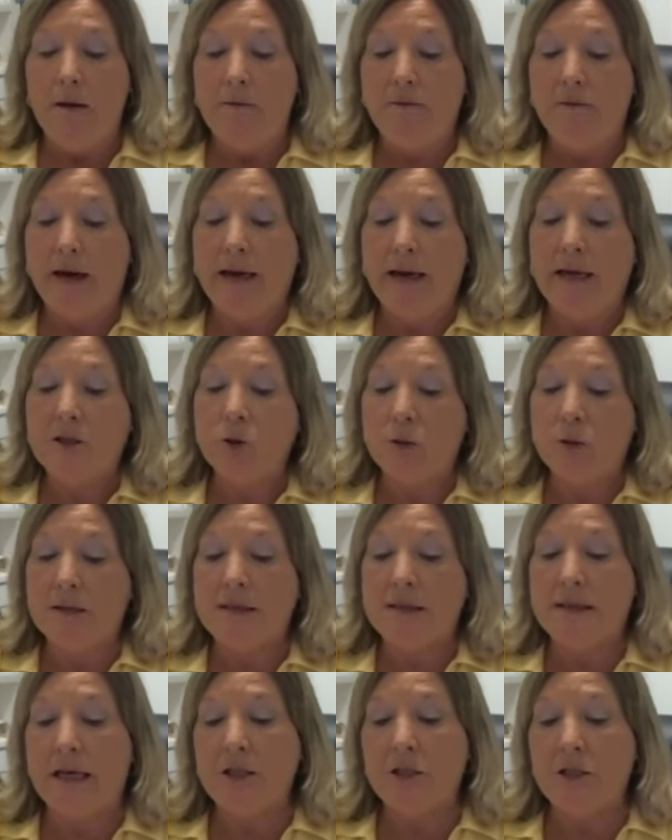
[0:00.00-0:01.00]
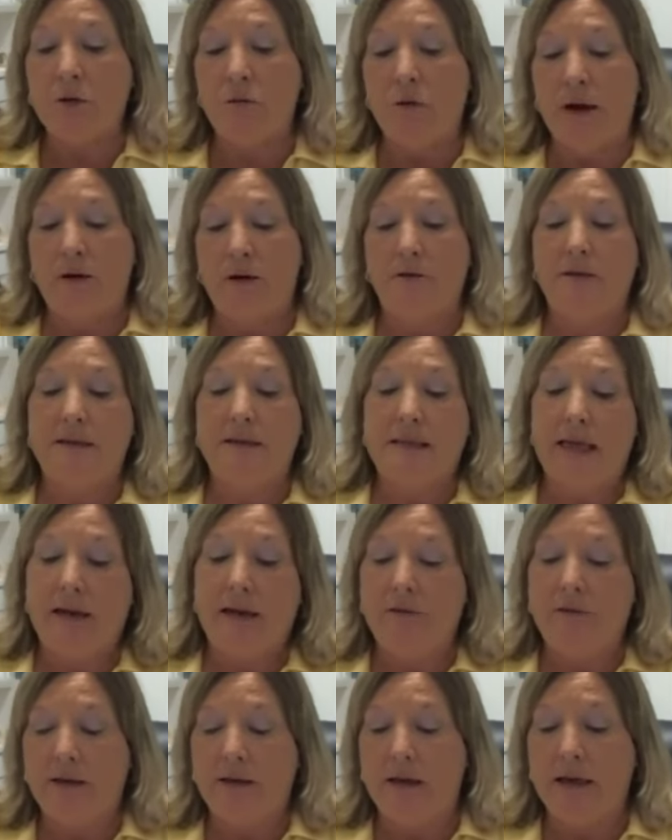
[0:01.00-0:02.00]
Financial and session records
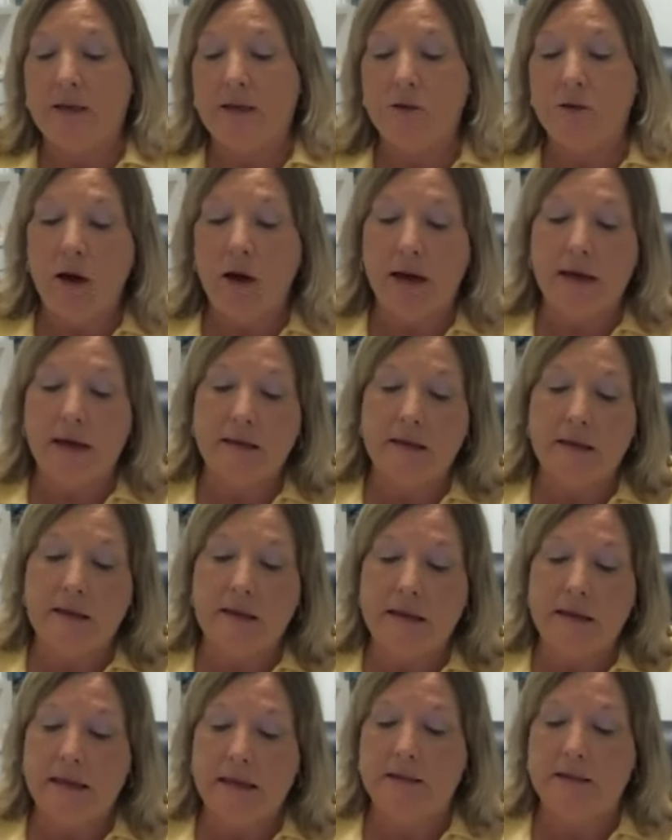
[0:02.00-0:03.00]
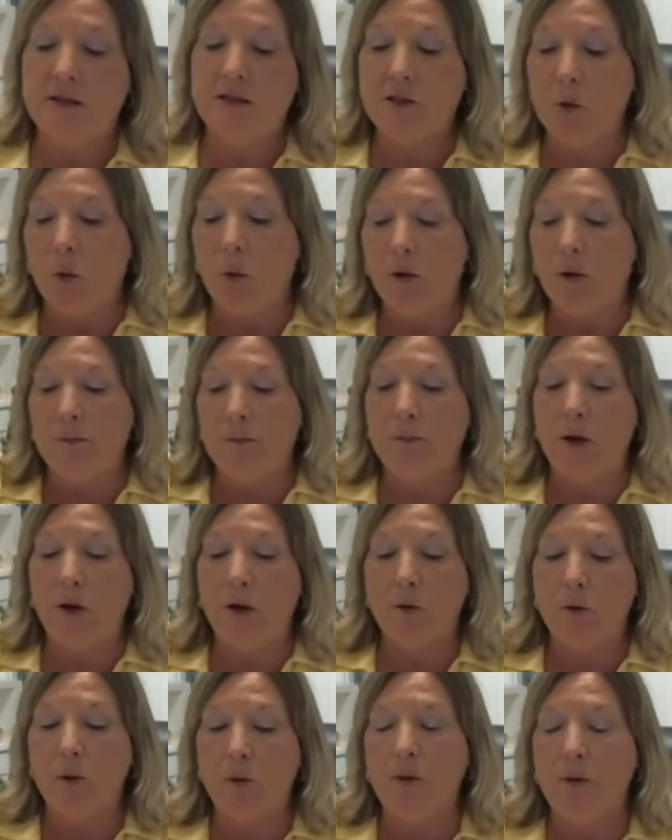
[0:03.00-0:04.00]
saved electronically and stored in
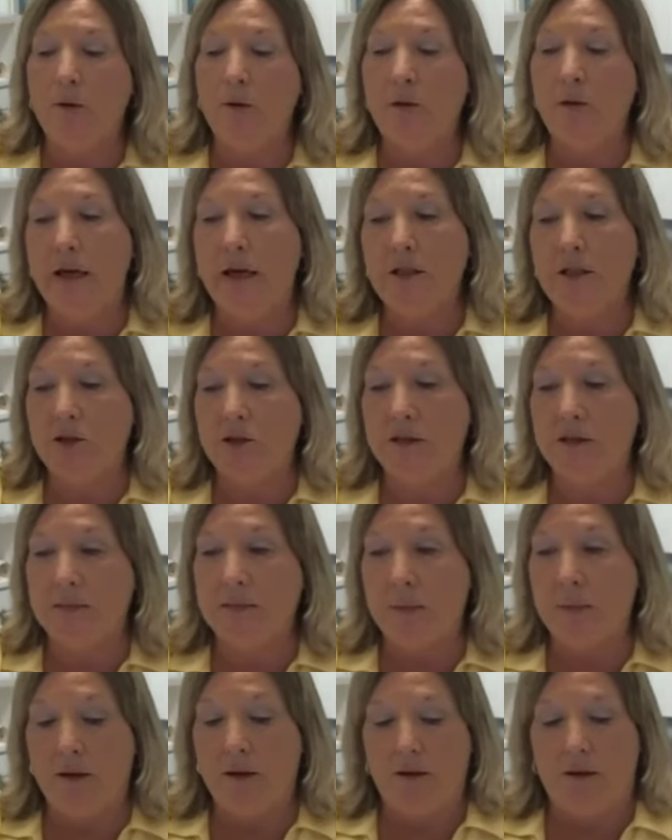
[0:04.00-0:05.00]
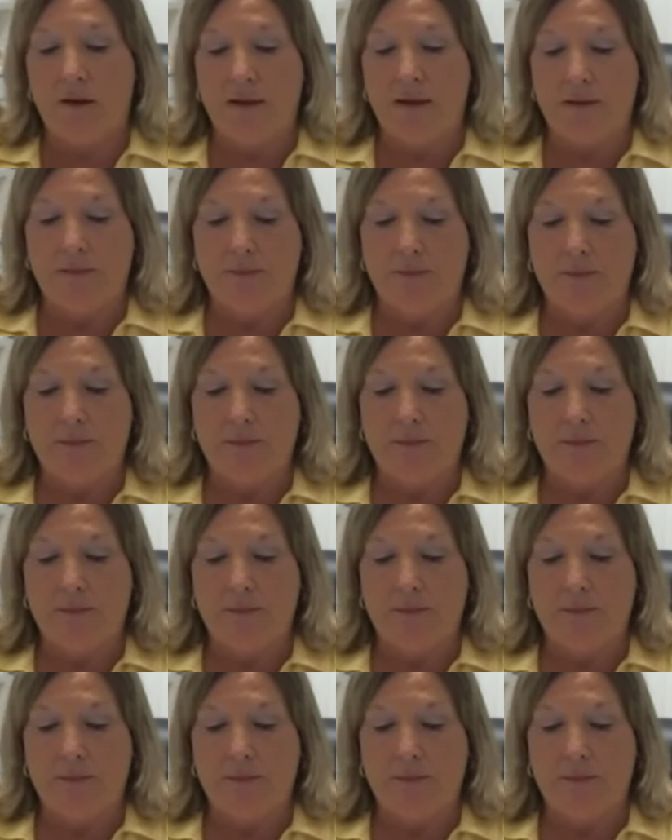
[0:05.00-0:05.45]
multiple locations monthly.